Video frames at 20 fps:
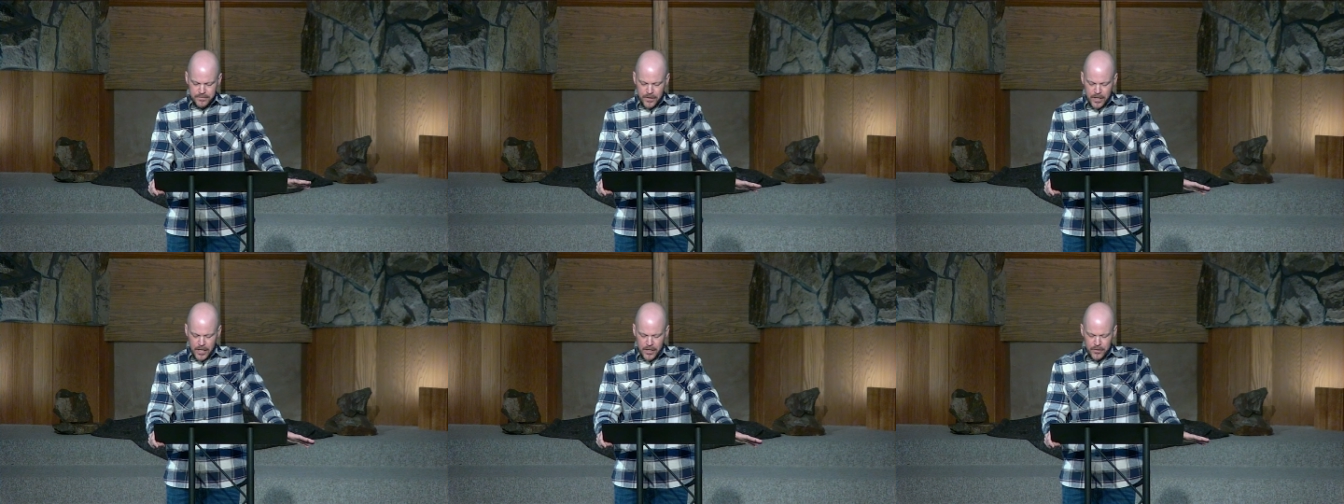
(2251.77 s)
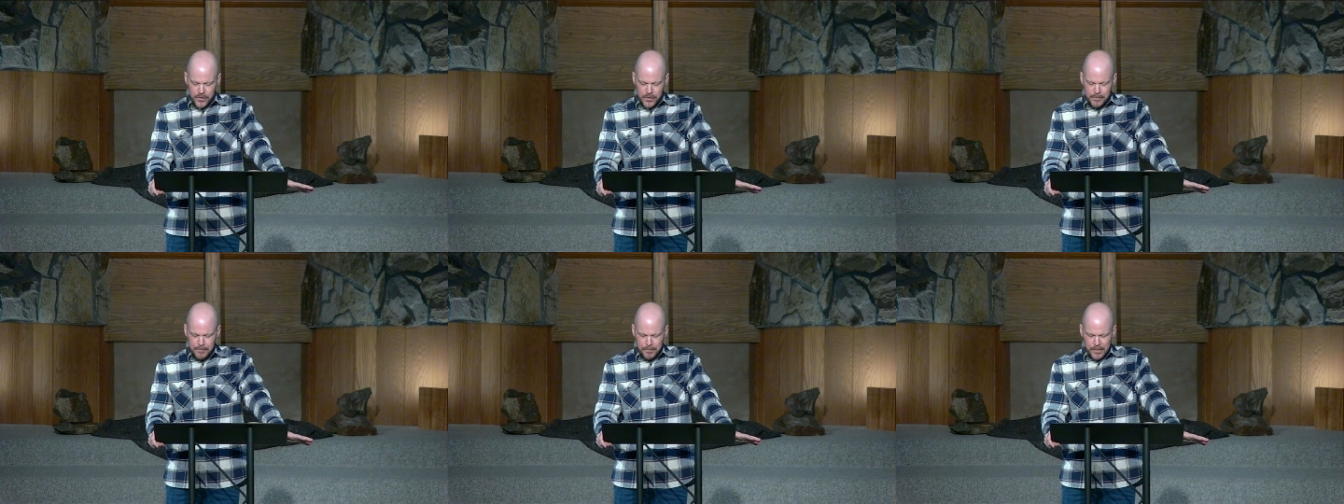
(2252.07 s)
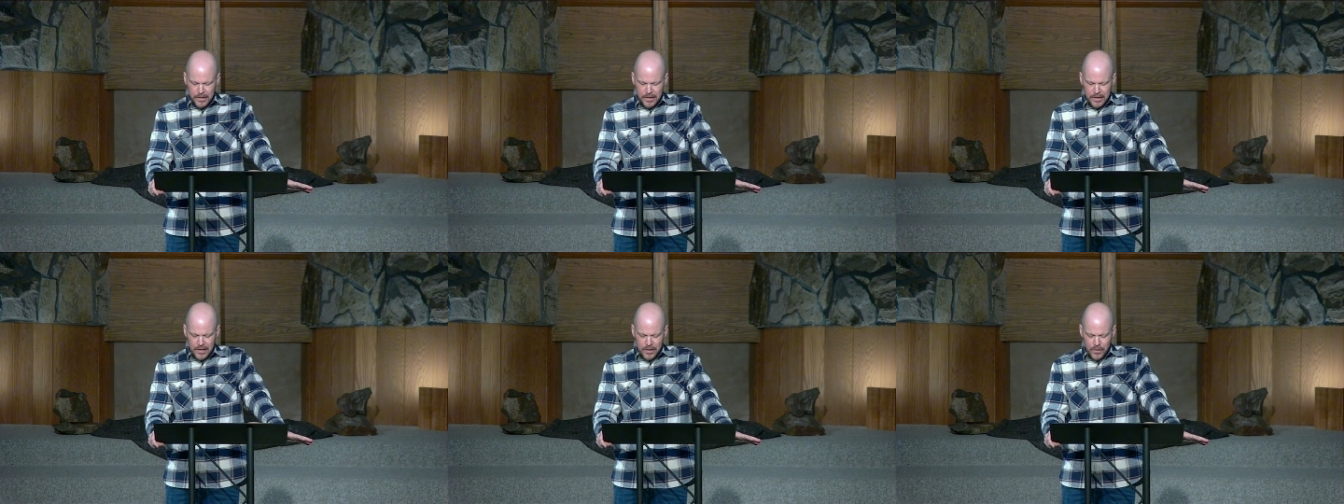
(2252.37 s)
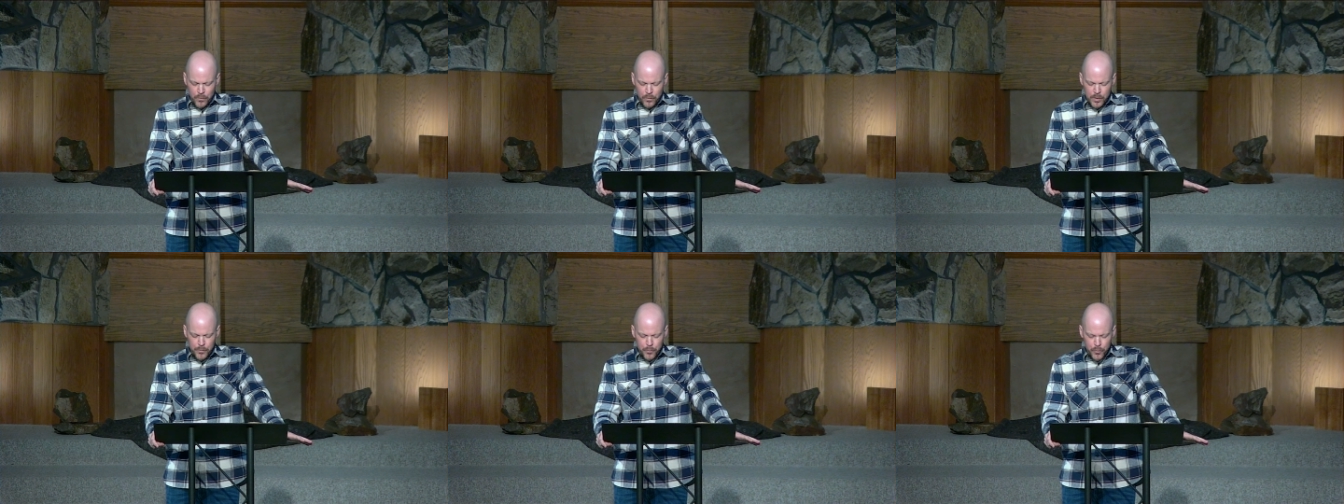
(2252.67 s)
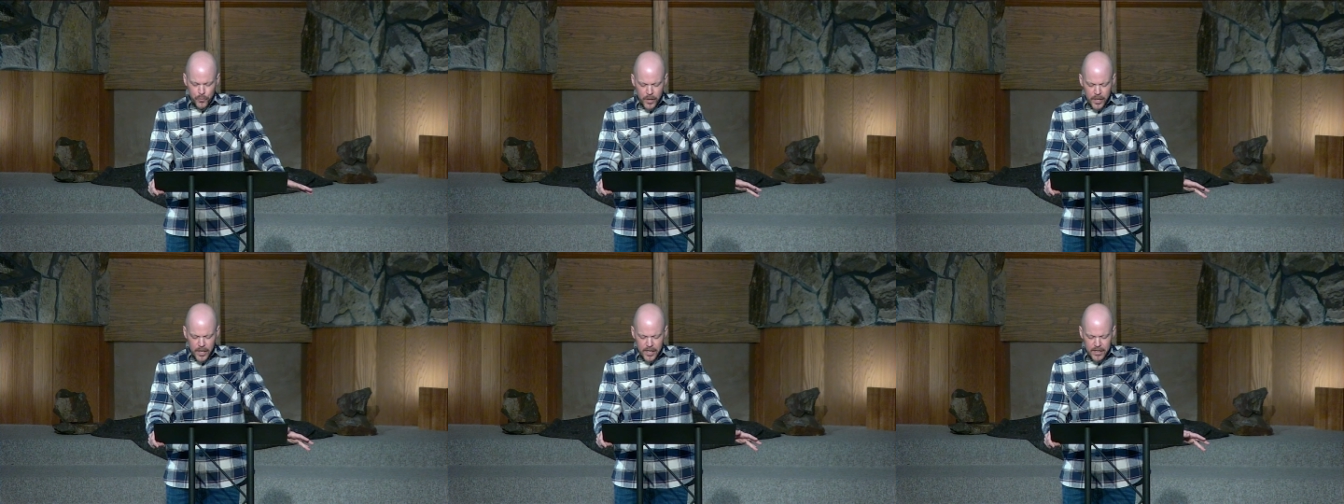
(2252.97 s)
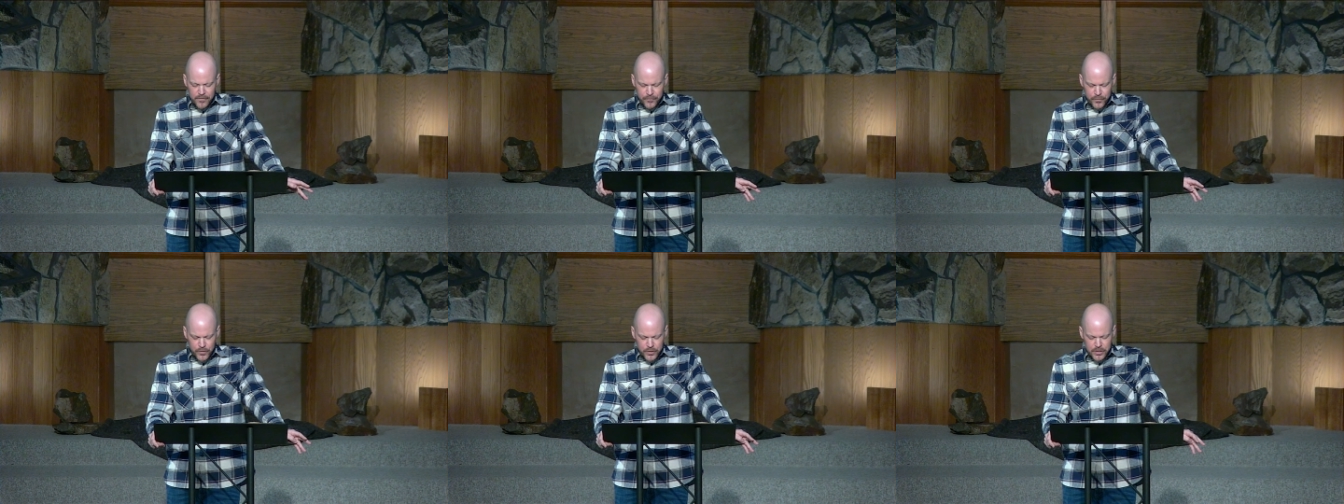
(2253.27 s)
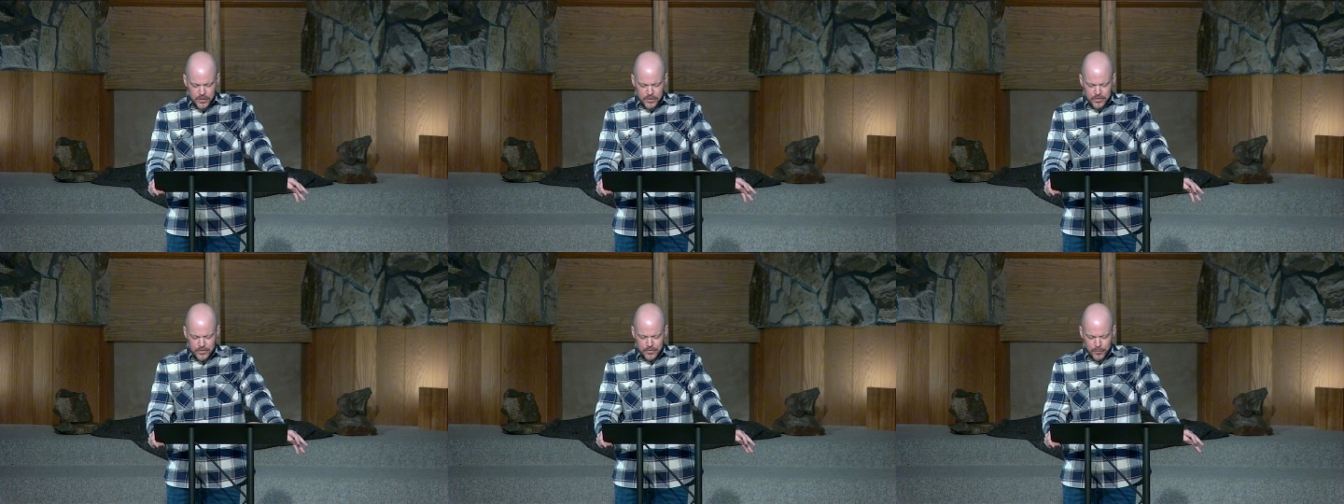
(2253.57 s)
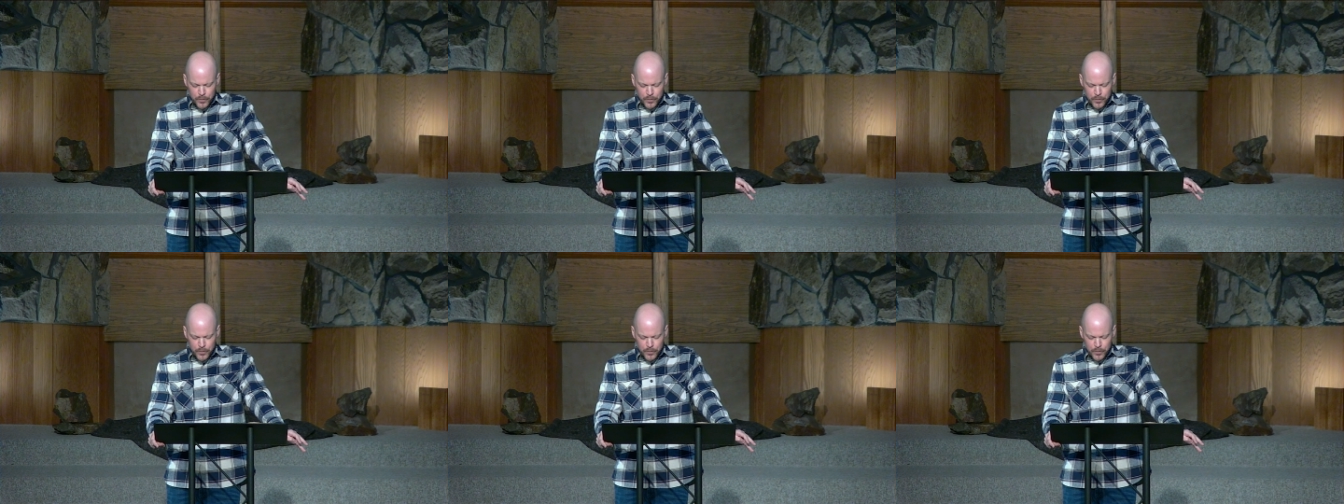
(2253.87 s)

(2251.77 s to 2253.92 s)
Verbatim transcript: Father, we pray for you.